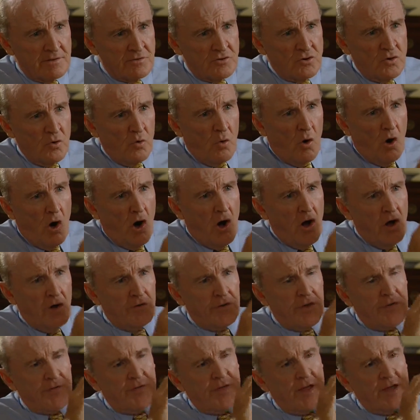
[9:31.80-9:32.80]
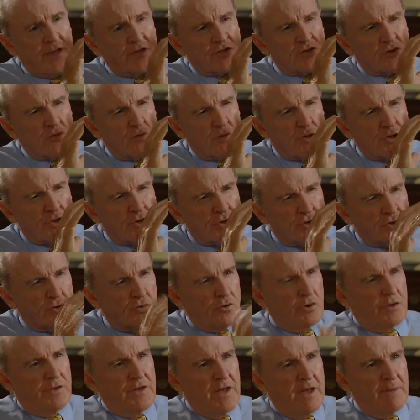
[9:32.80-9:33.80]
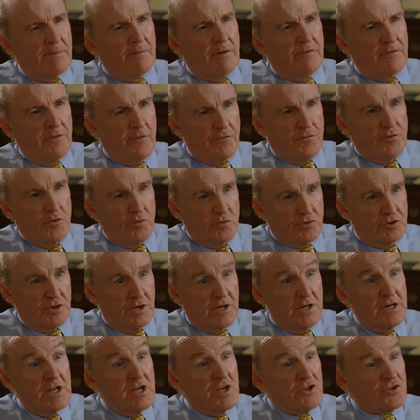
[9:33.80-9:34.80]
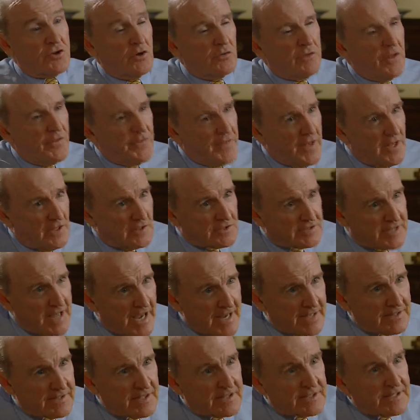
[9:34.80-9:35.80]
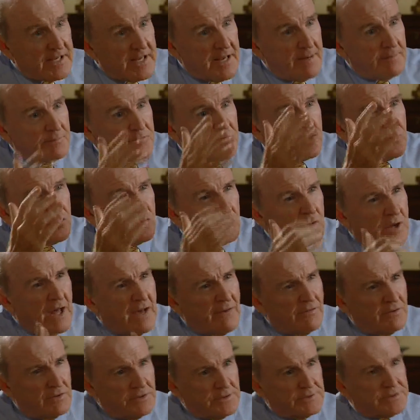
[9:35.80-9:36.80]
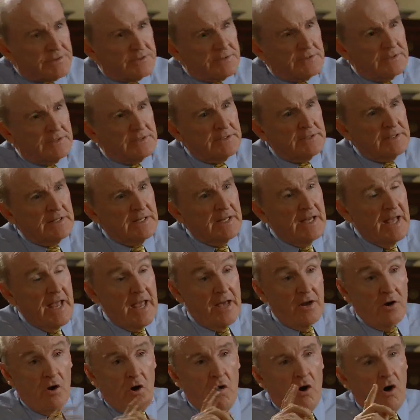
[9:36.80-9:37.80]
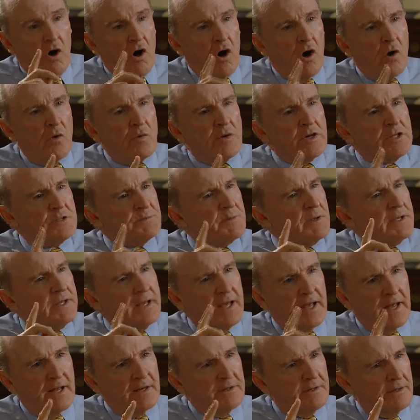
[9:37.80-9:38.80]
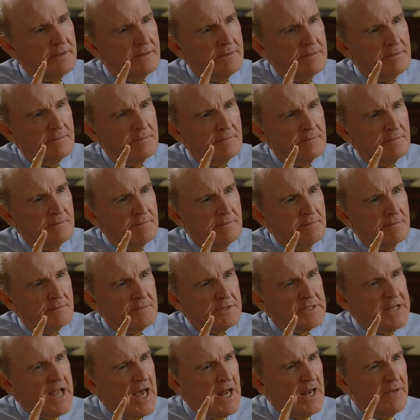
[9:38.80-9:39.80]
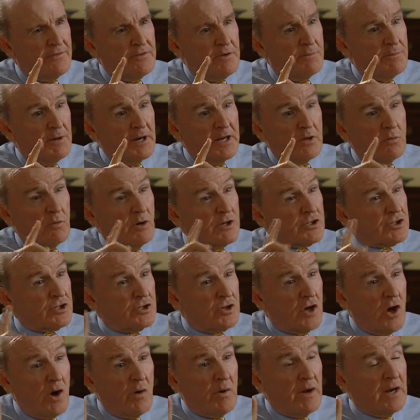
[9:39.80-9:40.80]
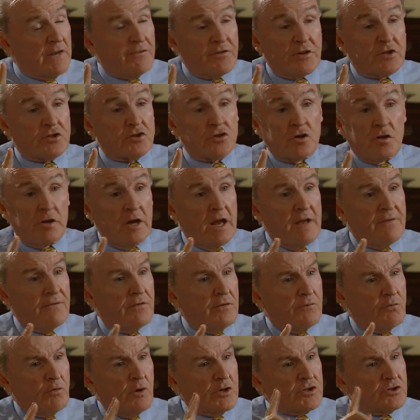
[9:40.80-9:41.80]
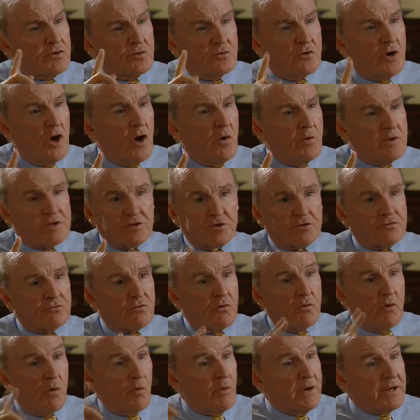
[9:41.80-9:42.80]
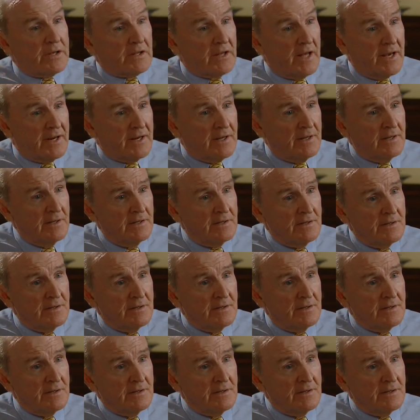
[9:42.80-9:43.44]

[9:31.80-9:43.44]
Do all the things to assure them of a future so that they'll take the team to new levels. And always be candid. Tell everybody what you know, and if what you know isn't true a week later,